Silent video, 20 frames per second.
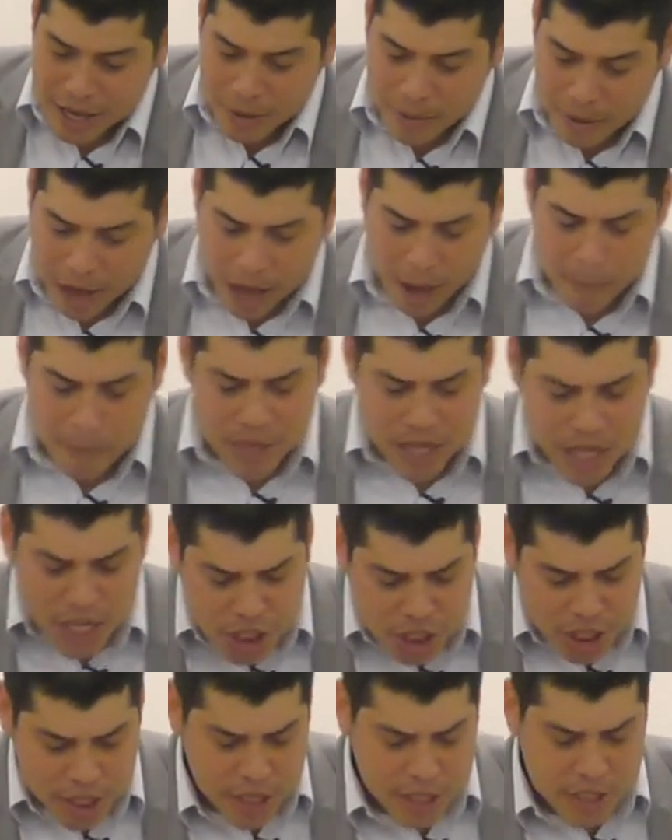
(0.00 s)
Uh,
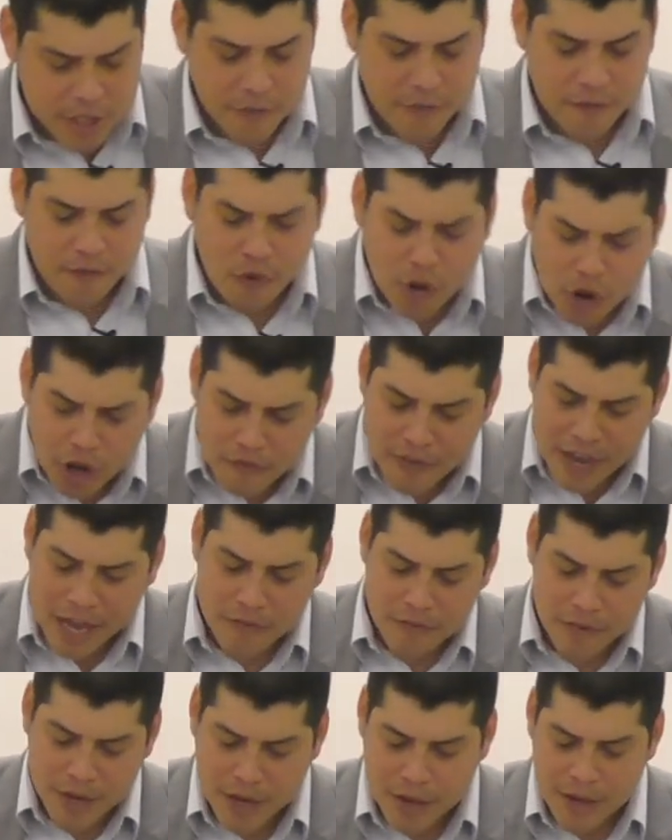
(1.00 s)
malicious, full of
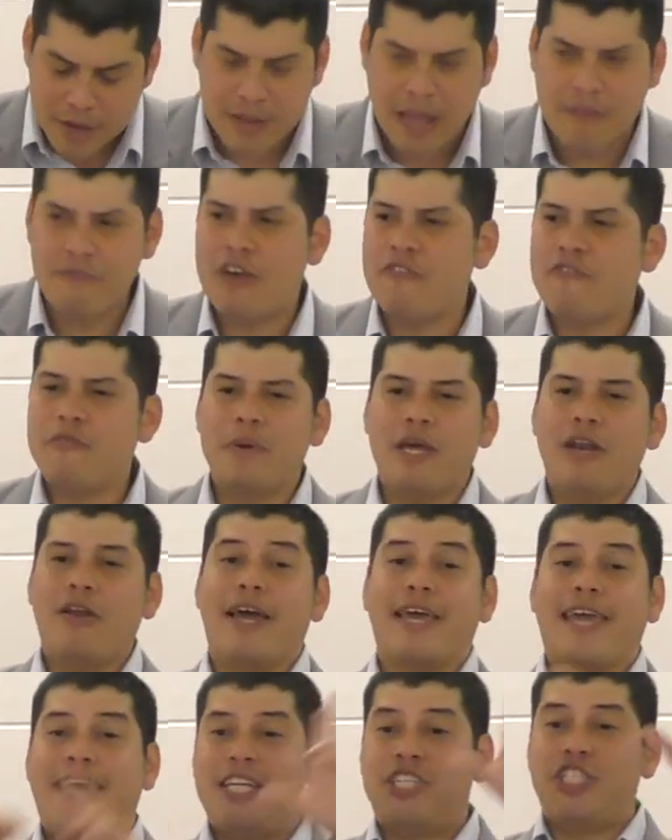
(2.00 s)
envy. Have you ever been
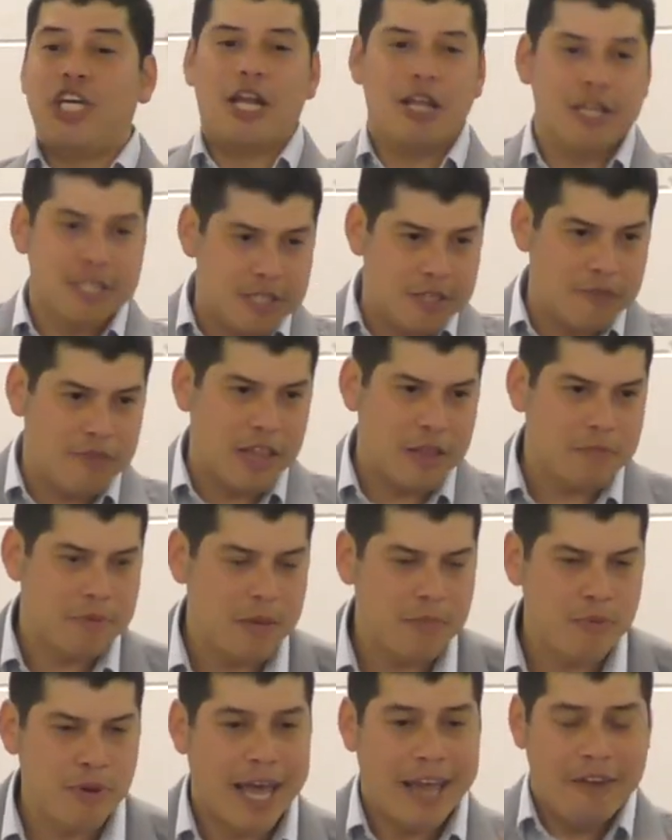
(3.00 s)
like jealous of other
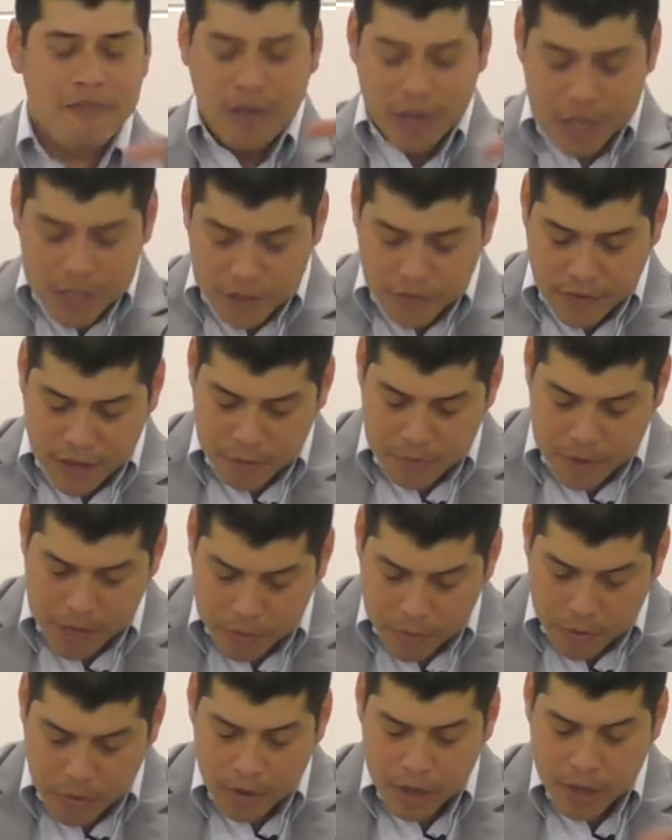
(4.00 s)
people, envious of other
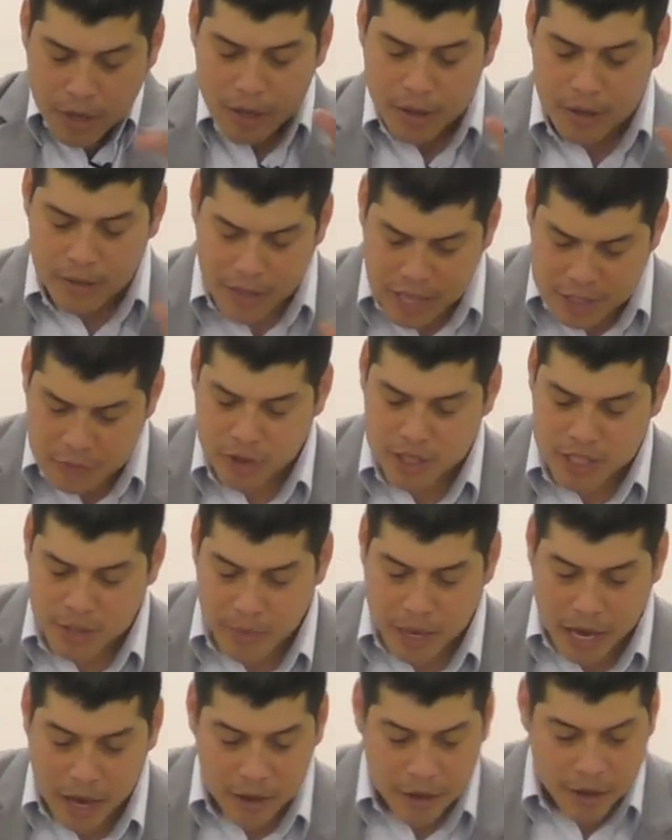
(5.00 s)
people? That's what it's
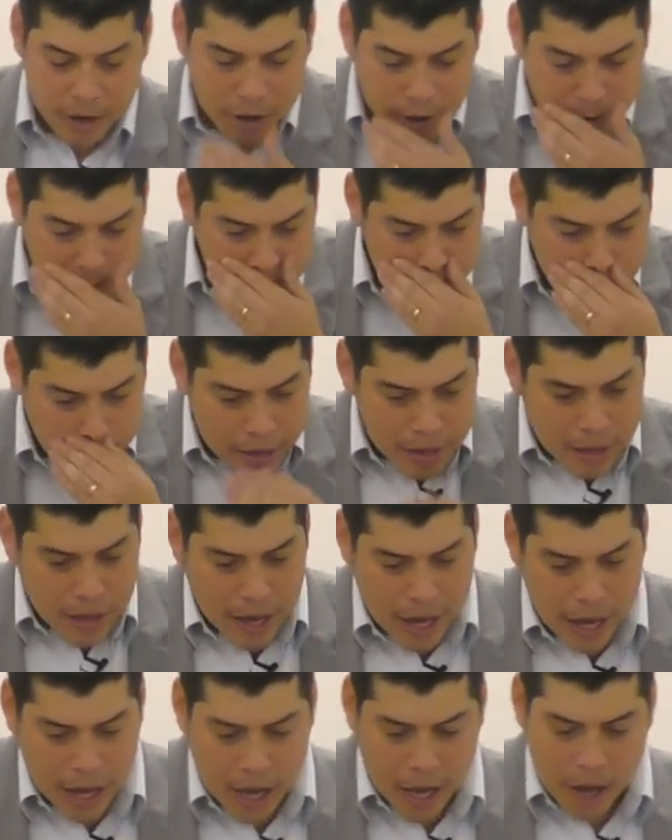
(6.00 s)
about, you know.
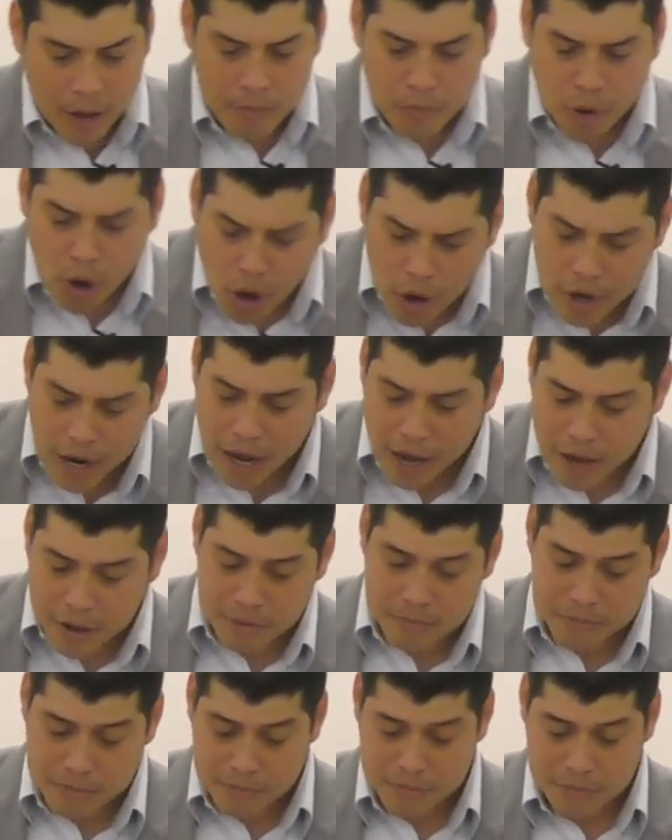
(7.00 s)
Uh,
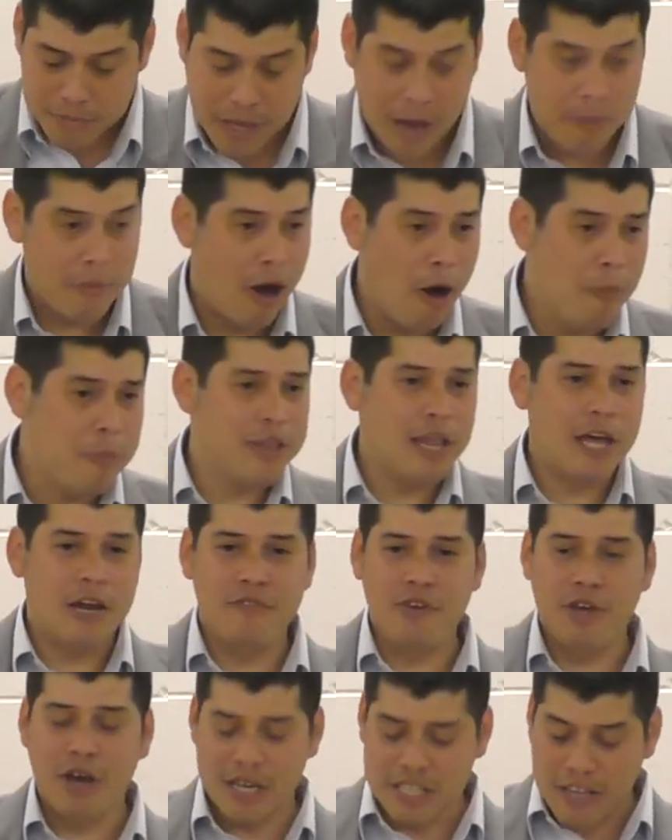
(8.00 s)
murder. Now, I'm hoping none of
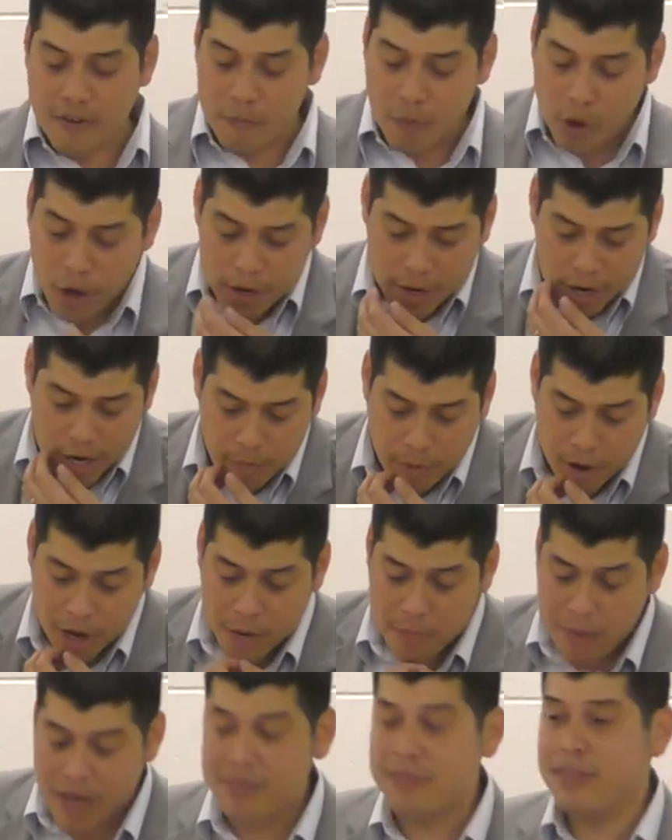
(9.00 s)
you guys have murdered anybody,
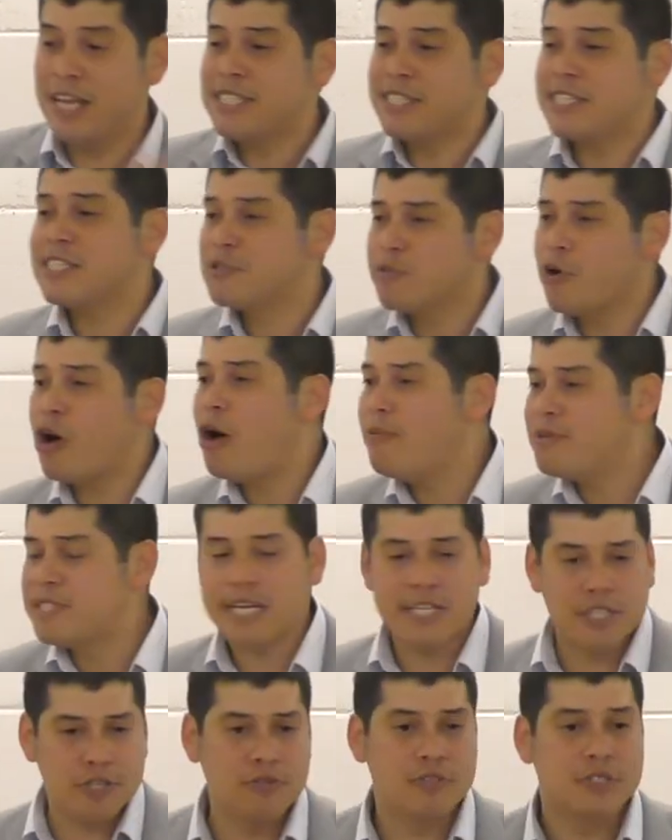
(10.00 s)
but this is what
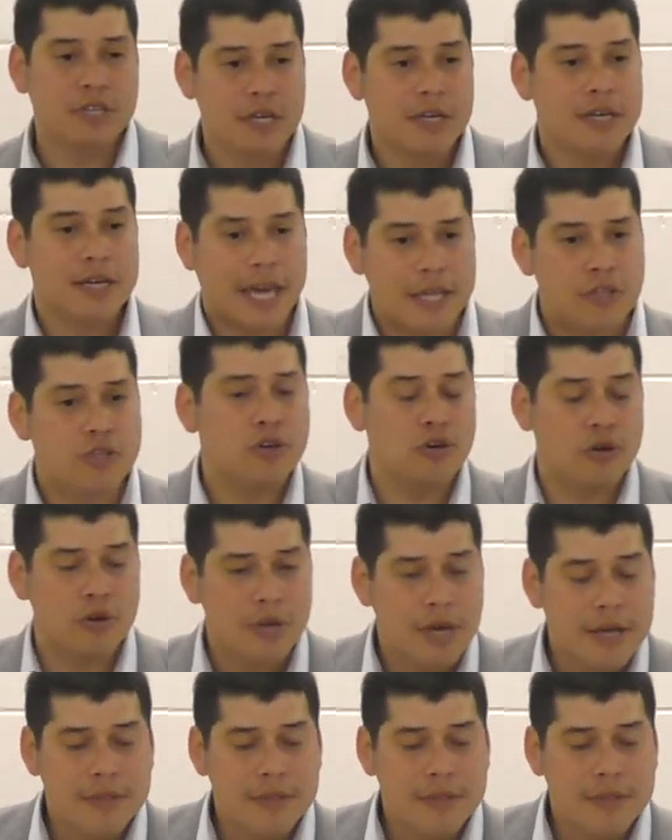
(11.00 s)
homosexuals can do.